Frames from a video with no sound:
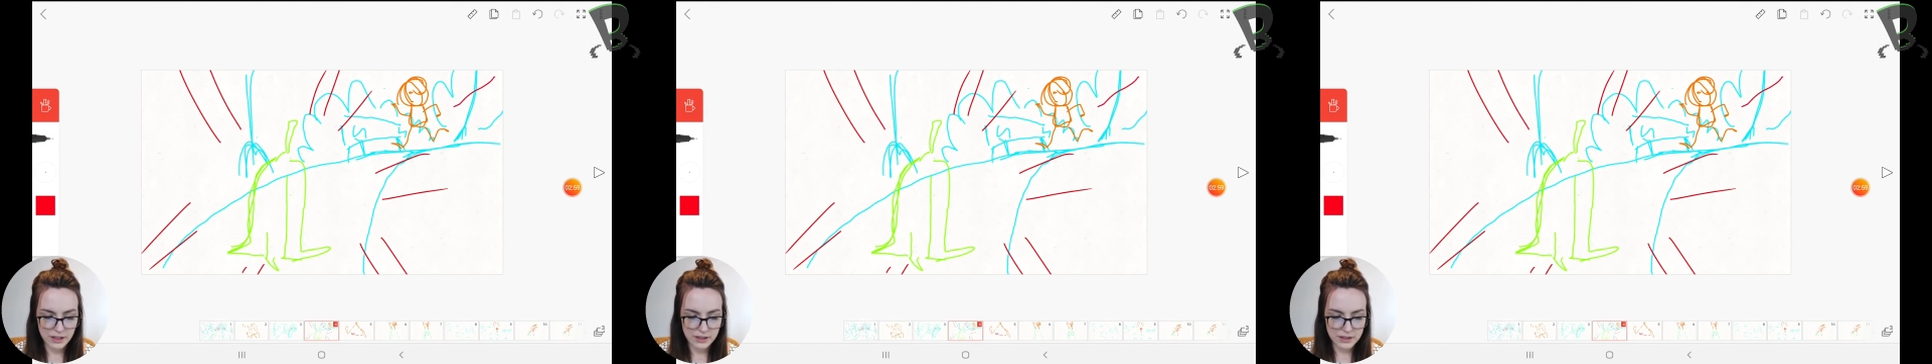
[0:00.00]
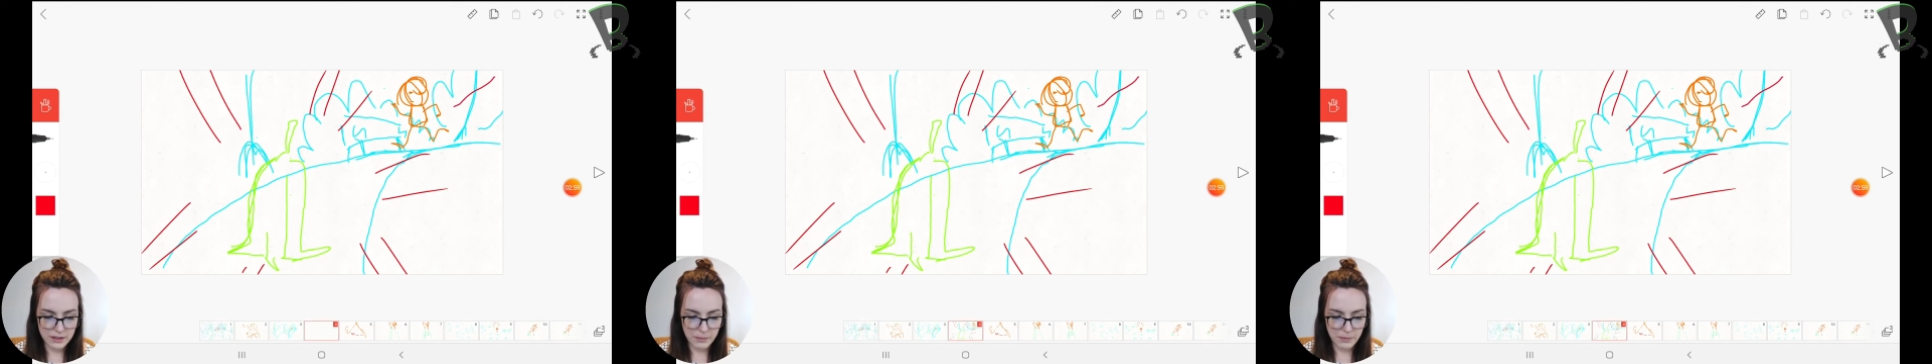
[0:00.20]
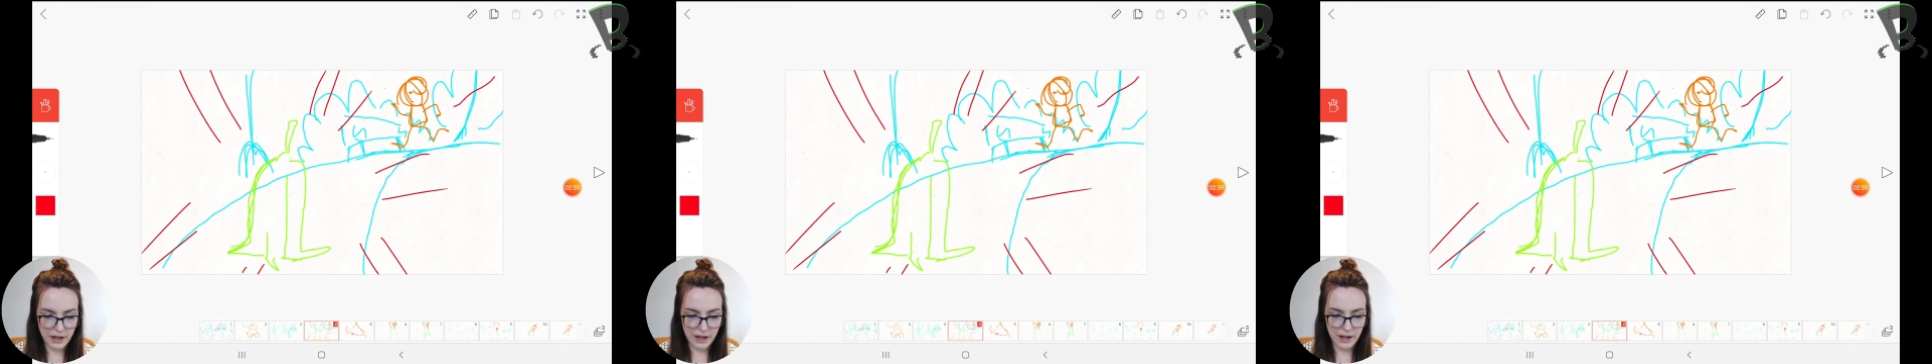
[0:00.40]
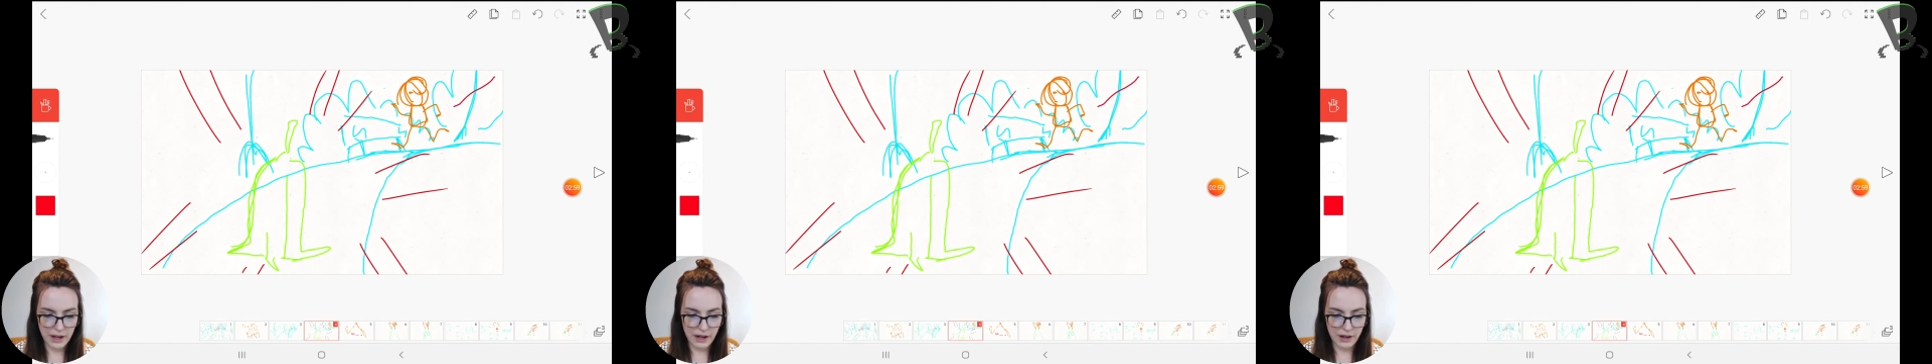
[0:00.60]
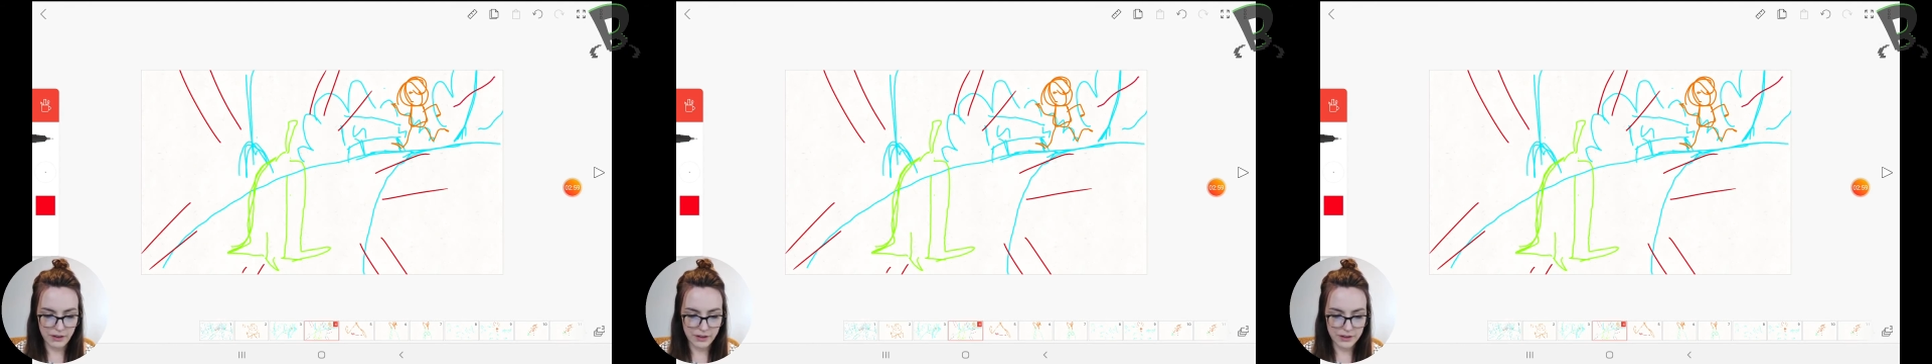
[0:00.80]
some
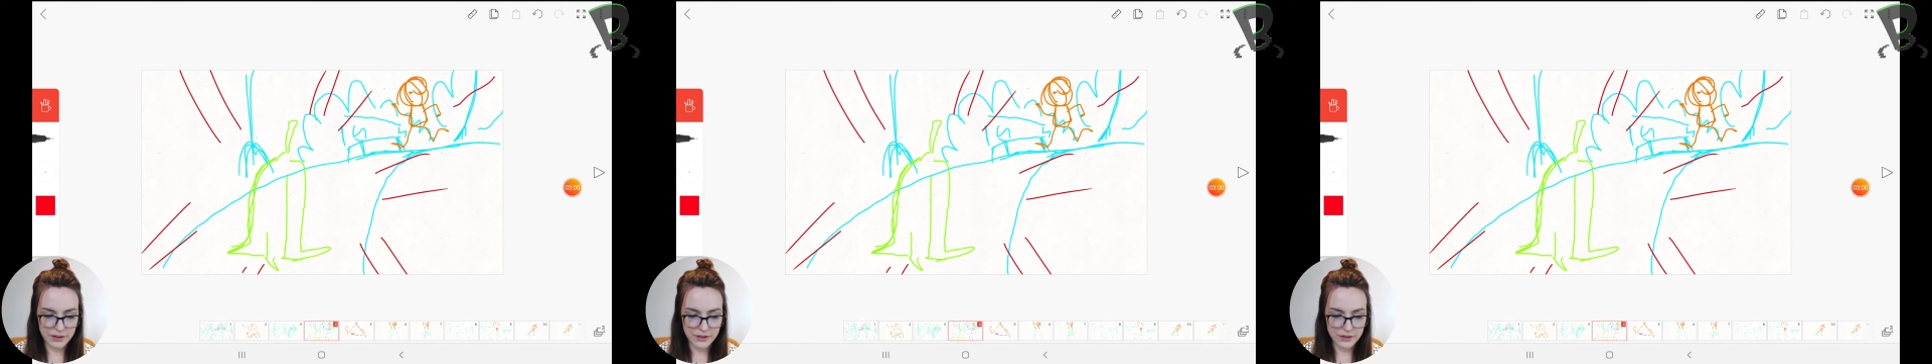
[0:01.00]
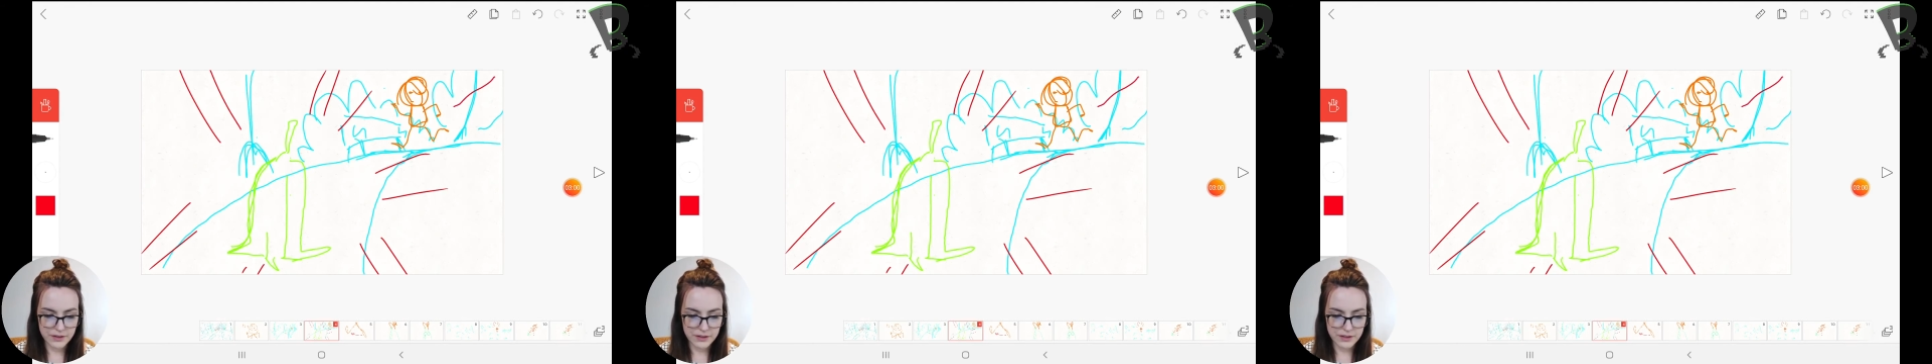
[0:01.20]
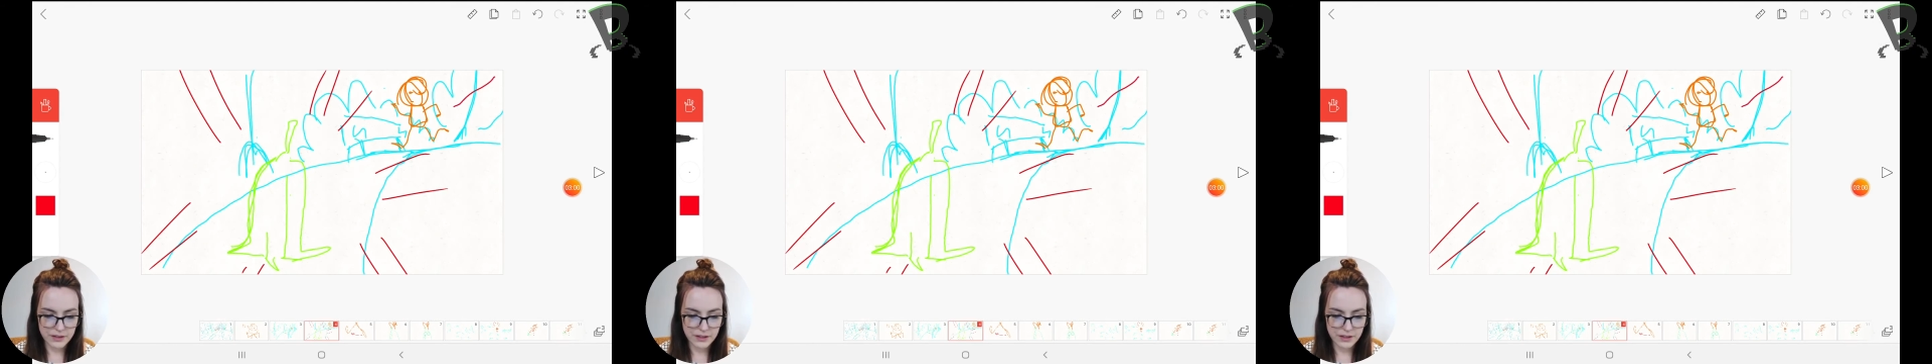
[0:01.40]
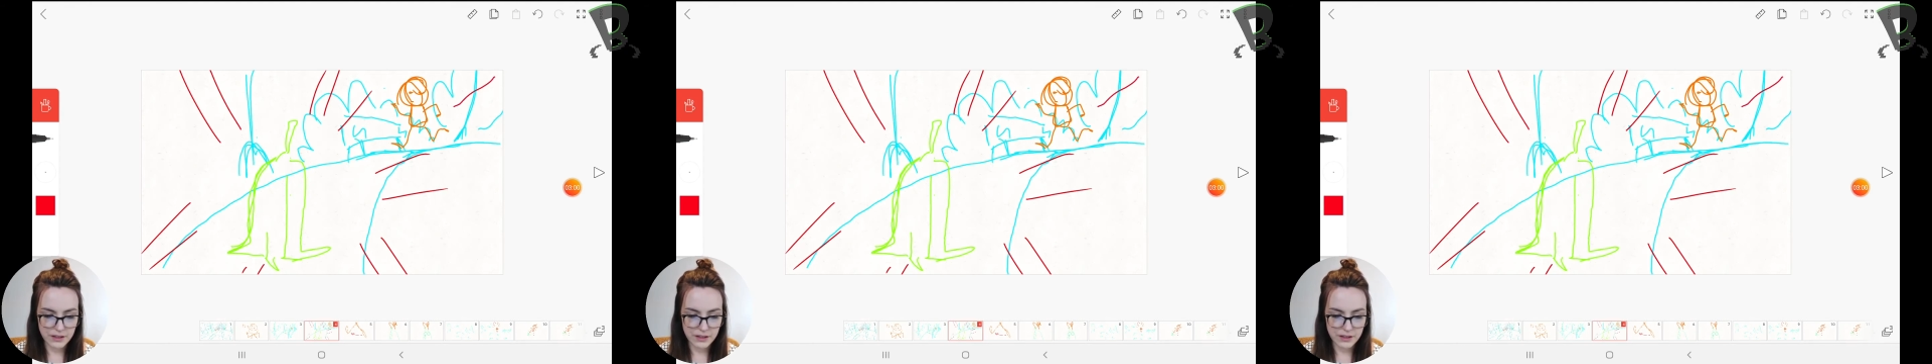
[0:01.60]
arrows